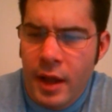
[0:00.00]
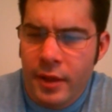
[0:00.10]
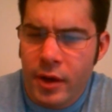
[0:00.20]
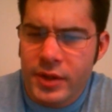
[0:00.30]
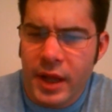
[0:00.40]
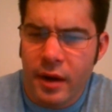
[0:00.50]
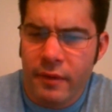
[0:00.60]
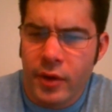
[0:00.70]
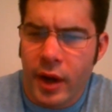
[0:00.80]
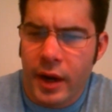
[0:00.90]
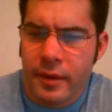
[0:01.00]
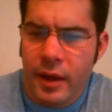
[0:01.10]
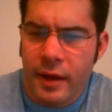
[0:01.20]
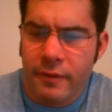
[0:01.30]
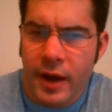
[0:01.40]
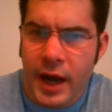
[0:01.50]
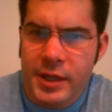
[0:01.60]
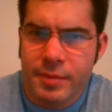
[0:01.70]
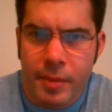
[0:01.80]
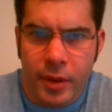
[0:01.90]
There's an interview I'd
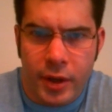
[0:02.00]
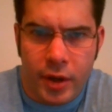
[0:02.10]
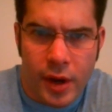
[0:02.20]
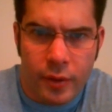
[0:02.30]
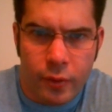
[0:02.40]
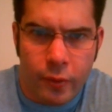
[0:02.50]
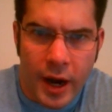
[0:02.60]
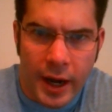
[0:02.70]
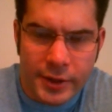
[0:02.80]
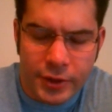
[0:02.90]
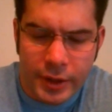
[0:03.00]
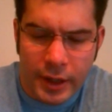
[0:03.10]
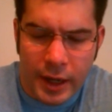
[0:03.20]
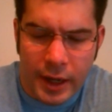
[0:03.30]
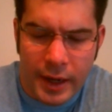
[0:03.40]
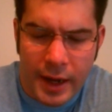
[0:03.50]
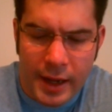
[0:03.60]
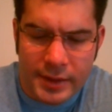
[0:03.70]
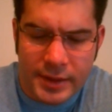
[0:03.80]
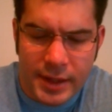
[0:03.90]
advise people to go out and watch. It
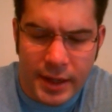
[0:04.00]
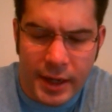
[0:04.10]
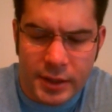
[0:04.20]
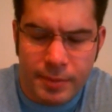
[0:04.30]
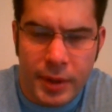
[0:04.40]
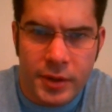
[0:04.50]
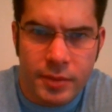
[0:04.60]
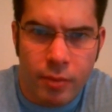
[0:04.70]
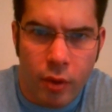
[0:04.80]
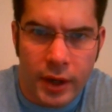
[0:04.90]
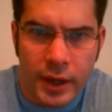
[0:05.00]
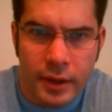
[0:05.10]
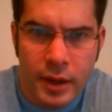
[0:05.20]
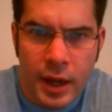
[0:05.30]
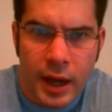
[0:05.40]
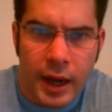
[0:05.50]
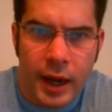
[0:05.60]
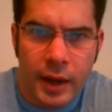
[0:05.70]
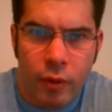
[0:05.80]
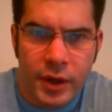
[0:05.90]
has CNN's Piers Morgan,
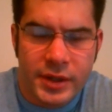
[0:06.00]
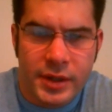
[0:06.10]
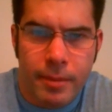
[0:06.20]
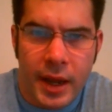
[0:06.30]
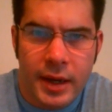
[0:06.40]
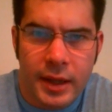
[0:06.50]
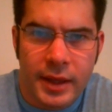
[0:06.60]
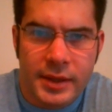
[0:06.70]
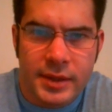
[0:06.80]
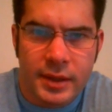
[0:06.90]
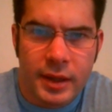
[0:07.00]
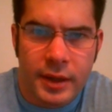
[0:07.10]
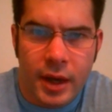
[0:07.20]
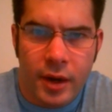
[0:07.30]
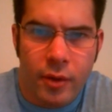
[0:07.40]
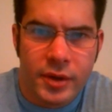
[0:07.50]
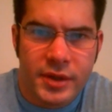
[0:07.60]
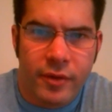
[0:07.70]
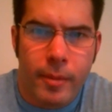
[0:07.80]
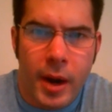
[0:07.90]
where he's debating this Gun
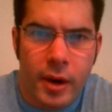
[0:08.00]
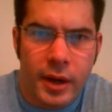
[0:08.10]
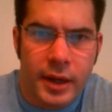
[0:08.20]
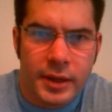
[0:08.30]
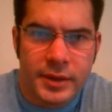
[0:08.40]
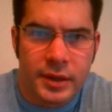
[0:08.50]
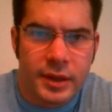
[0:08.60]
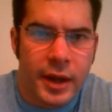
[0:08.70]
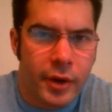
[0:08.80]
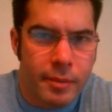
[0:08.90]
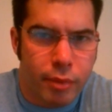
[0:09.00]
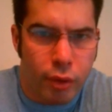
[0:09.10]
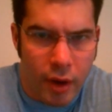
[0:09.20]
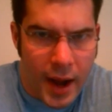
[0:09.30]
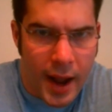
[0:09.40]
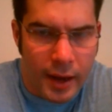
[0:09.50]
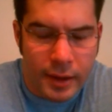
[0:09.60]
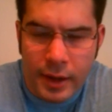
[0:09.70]
Owners of America's Larry Pratt.